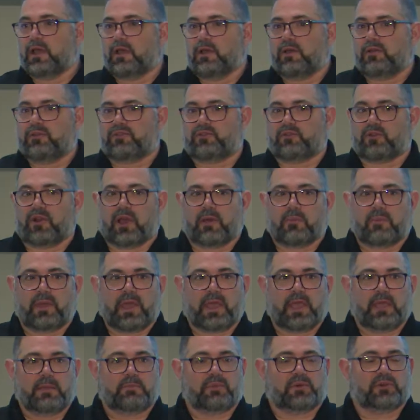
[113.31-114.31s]
from
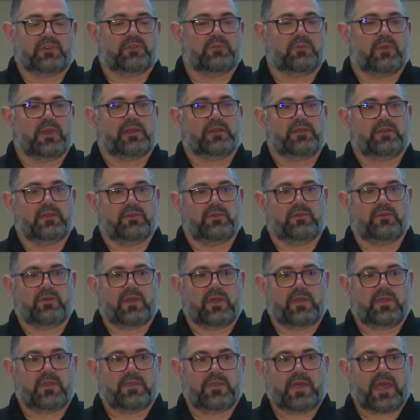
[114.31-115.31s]
a perspective
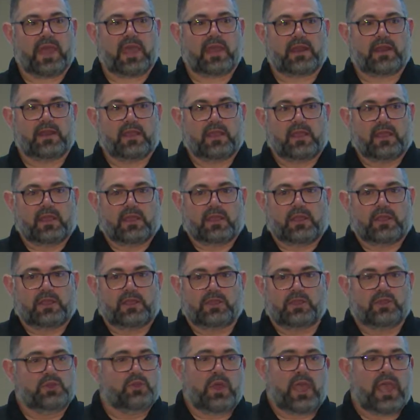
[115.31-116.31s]
that
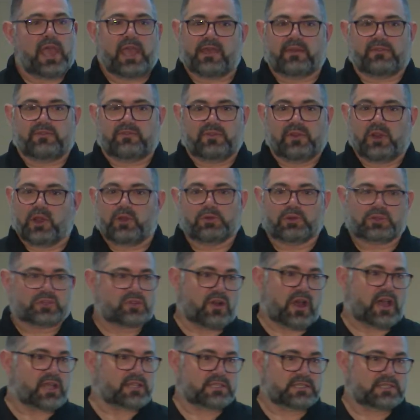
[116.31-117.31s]
you have no
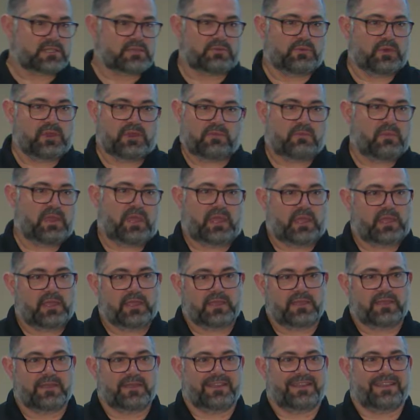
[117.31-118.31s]
trust with me.
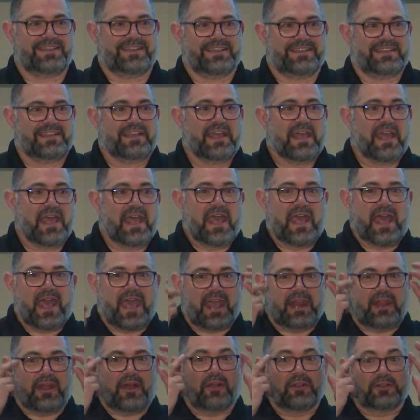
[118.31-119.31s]

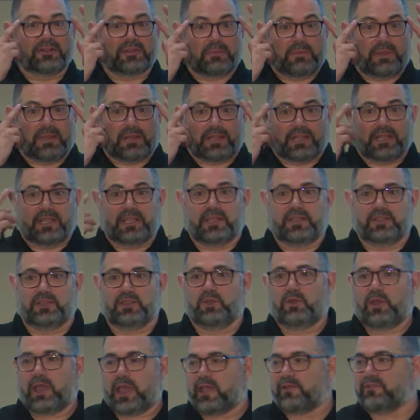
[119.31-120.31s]
And ultimately,
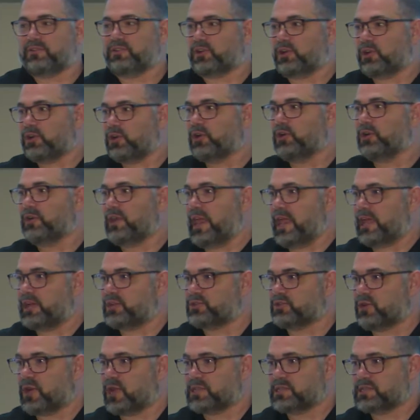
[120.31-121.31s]
you have to earn that
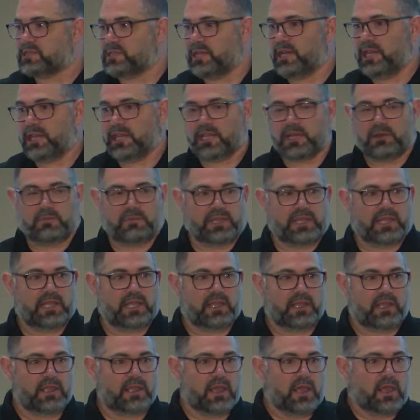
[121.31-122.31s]
trust. And it can
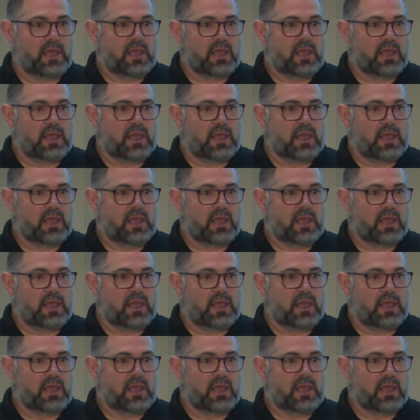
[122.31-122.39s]
be